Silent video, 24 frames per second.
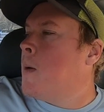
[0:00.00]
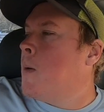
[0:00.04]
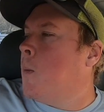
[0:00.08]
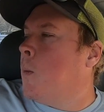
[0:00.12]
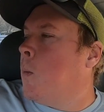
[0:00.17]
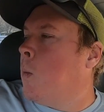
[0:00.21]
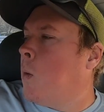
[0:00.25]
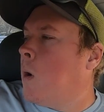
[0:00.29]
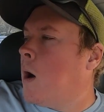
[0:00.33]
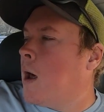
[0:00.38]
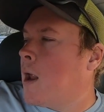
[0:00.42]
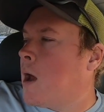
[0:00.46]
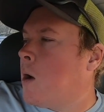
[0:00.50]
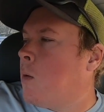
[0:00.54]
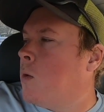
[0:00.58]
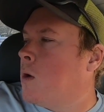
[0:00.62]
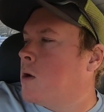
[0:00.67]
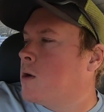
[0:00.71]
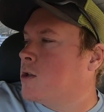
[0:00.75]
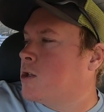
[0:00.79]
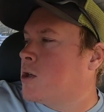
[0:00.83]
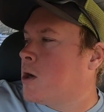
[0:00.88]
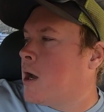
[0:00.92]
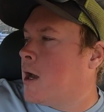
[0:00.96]
what I
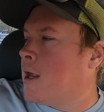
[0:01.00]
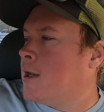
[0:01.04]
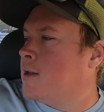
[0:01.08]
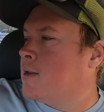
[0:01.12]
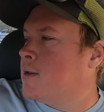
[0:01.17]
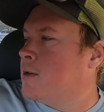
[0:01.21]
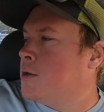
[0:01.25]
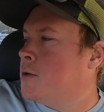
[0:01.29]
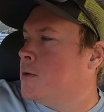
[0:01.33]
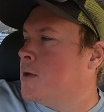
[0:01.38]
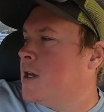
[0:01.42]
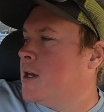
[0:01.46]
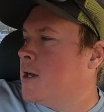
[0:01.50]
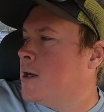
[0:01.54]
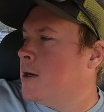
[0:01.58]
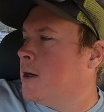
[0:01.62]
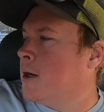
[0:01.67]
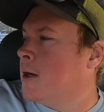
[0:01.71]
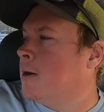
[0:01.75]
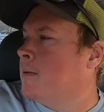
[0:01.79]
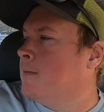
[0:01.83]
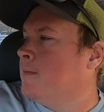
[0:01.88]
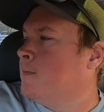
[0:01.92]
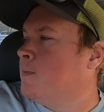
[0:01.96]
want to try and do
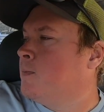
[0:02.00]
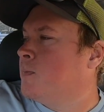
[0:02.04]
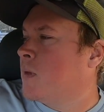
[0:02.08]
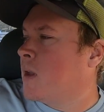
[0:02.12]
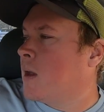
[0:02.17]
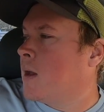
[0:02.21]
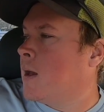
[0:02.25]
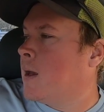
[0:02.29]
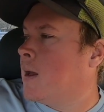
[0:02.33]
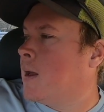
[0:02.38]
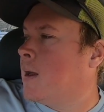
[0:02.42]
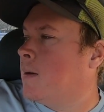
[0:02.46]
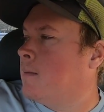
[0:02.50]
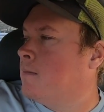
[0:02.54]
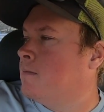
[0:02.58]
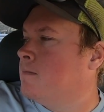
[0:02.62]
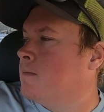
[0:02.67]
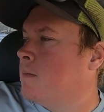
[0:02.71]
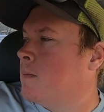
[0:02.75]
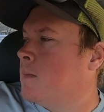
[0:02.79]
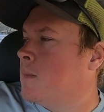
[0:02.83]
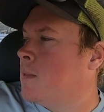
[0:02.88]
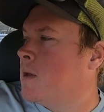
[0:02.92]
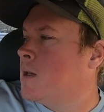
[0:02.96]
here,
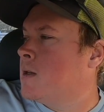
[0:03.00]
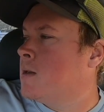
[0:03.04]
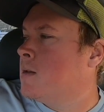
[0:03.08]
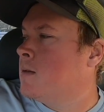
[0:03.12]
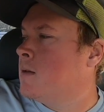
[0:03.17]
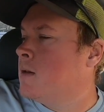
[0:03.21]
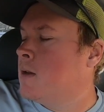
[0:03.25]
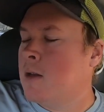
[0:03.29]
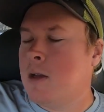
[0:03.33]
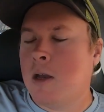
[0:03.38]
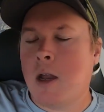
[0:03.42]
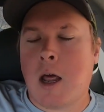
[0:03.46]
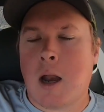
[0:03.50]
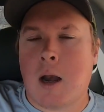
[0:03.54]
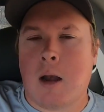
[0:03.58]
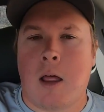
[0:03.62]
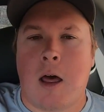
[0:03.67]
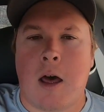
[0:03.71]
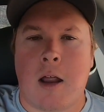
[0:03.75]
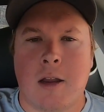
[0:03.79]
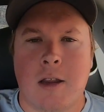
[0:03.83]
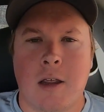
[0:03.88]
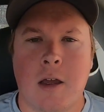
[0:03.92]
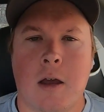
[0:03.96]
not a
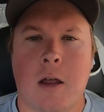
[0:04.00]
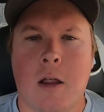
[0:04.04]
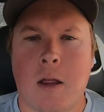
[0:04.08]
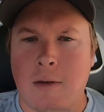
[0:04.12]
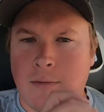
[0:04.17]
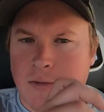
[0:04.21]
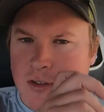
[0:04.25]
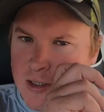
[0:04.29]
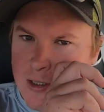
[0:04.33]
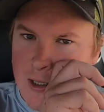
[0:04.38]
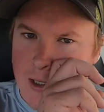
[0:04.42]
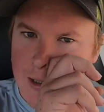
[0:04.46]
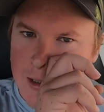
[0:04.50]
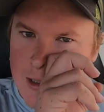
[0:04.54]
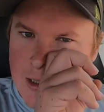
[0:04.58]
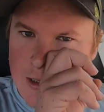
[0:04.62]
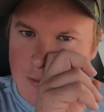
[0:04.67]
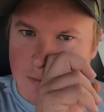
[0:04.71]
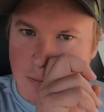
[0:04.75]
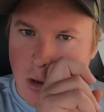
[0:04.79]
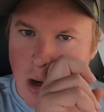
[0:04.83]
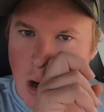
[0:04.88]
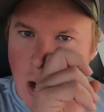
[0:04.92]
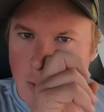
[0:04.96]
lot of y'all have seen
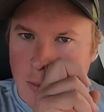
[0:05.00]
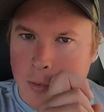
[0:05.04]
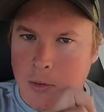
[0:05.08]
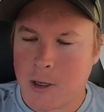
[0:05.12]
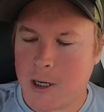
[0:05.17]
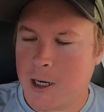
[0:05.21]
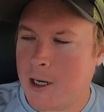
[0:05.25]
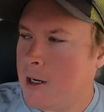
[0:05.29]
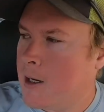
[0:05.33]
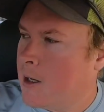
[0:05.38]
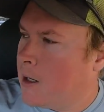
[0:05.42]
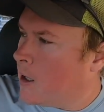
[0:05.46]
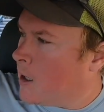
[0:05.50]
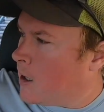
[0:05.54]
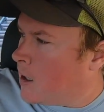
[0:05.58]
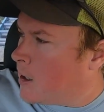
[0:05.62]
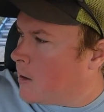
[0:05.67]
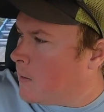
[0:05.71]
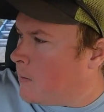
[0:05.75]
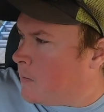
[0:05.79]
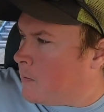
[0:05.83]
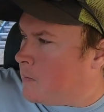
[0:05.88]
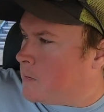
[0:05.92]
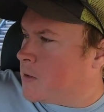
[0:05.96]
this property,
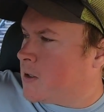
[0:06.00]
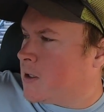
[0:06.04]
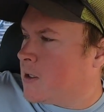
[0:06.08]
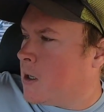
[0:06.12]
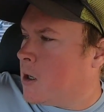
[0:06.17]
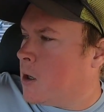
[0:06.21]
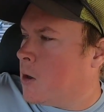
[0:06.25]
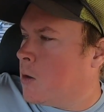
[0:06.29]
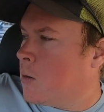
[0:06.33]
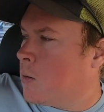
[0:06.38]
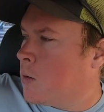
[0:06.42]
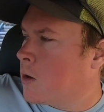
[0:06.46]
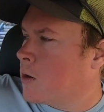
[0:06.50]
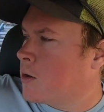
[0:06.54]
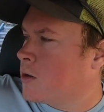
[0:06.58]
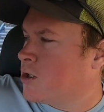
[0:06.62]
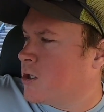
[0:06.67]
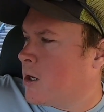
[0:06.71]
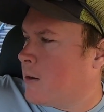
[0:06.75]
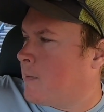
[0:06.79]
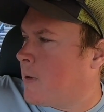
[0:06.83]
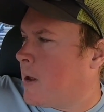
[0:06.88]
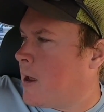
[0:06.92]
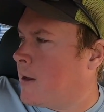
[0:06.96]
so we're going to
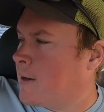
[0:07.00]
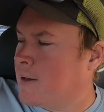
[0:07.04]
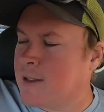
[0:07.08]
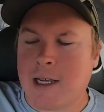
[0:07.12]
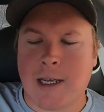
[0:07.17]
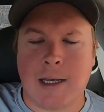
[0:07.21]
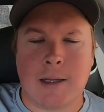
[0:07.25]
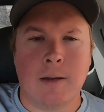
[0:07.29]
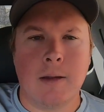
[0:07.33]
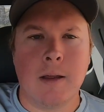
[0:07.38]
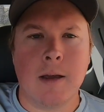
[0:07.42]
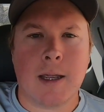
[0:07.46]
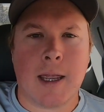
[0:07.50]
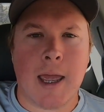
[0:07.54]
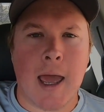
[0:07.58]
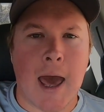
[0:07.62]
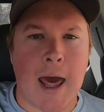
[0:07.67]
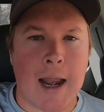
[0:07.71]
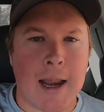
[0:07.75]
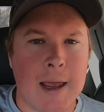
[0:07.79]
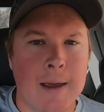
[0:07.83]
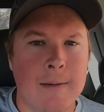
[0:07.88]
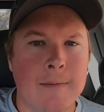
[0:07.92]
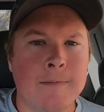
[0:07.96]
jump out and take a look
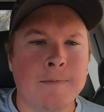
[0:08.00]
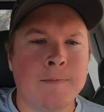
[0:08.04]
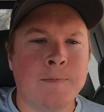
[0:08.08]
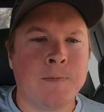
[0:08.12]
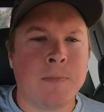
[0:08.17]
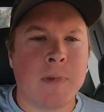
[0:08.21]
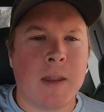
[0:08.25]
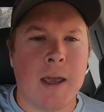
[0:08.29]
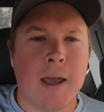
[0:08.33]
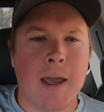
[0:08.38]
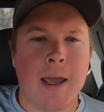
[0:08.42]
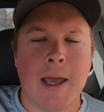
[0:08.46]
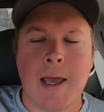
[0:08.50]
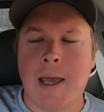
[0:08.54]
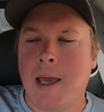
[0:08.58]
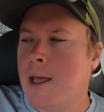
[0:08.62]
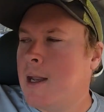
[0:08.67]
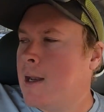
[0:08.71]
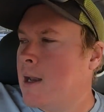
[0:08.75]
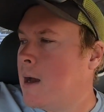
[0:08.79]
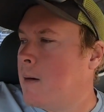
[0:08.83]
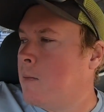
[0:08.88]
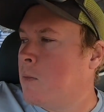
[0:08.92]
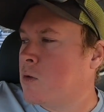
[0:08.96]
at it.
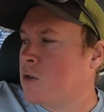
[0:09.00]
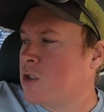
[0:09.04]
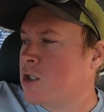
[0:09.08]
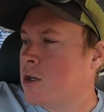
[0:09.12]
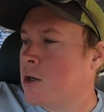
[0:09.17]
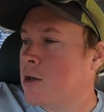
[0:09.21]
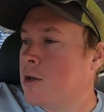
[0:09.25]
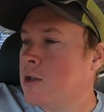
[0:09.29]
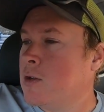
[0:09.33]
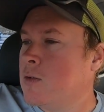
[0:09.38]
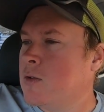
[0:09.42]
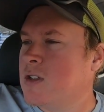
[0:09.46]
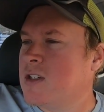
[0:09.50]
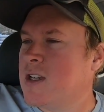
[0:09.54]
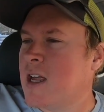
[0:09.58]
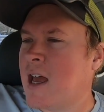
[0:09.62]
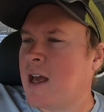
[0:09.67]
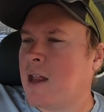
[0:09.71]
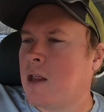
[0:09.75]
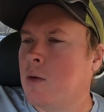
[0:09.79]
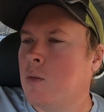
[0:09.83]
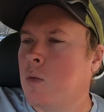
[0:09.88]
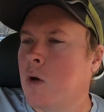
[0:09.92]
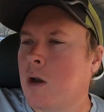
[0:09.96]
And I'm going to show you
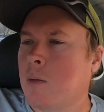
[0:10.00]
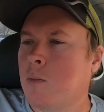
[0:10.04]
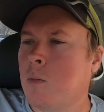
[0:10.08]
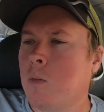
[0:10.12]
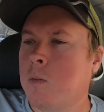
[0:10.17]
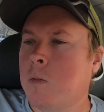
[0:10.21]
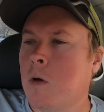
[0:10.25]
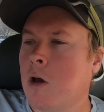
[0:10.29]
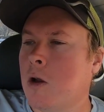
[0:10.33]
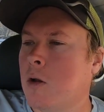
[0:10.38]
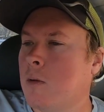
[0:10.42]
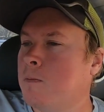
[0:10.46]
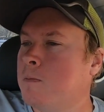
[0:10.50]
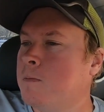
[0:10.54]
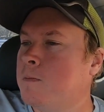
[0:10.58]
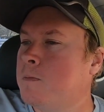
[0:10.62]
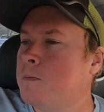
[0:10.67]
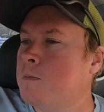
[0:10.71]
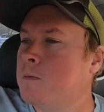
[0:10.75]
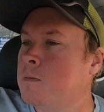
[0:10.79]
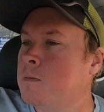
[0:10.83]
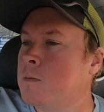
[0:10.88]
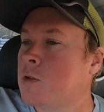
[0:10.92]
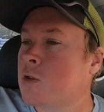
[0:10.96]
exactly what I'm going to
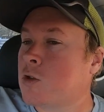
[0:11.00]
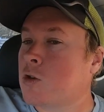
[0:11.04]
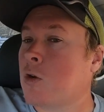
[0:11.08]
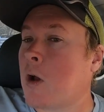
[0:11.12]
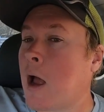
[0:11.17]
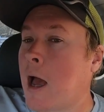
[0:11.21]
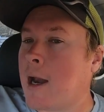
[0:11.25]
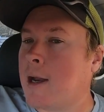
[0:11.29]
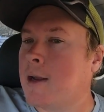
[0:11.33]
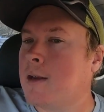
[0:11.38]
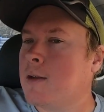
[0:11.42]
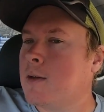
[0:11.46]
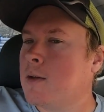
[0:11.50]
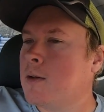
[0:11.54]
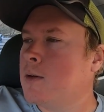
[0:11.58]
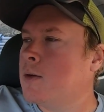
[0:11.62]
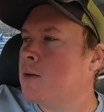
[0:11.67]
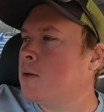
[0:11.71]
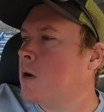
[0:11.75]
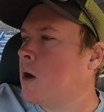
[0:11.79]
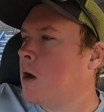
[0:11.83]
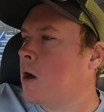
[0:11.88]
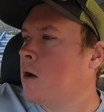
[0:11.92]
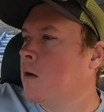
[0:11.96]
try to
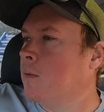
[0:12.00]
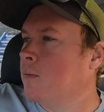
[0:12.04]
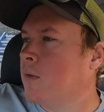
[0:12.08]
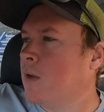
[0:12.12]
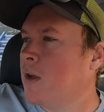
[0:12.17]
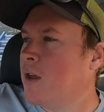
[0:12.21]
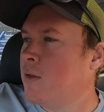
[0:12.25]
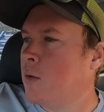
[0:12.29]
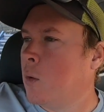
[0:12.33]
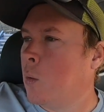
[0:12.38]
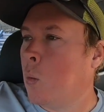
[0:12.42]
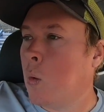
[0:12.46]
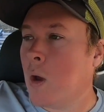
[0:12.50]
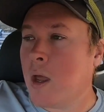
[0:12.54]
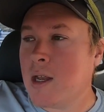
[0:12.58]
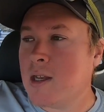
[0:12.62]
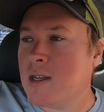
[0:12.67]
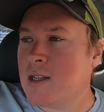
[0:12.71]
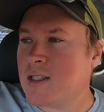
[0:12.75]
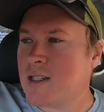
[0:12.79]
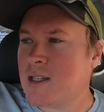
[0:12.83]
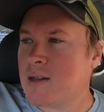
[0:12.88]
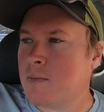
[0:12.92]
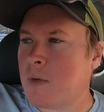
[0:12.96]
do. Hopefully the
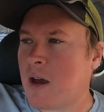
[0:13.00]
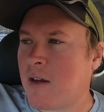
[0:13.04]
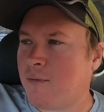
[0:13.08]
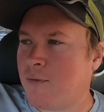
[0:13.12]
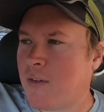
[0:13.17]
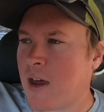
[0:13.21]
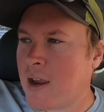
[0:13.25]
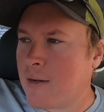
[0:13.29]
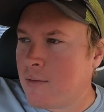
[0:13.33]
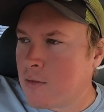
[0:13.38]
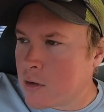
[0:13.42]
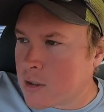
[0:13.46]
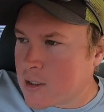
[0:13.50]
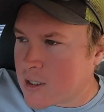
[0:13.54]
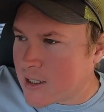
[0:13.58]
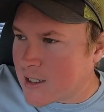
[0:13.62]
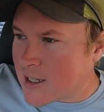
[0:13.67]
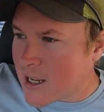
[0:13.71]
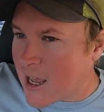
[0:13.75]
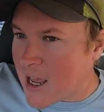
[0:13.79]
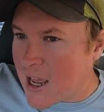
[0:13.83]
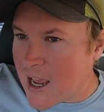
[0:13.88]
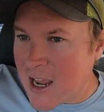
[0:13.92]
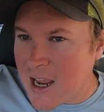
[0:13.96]
wind is in my favor
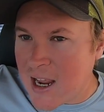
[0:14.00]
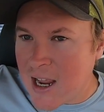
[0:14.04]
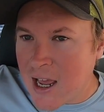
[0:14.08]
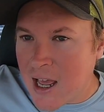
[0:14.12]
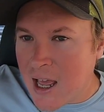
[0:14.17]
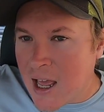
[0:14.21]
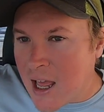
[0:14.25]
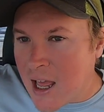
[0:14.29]
today.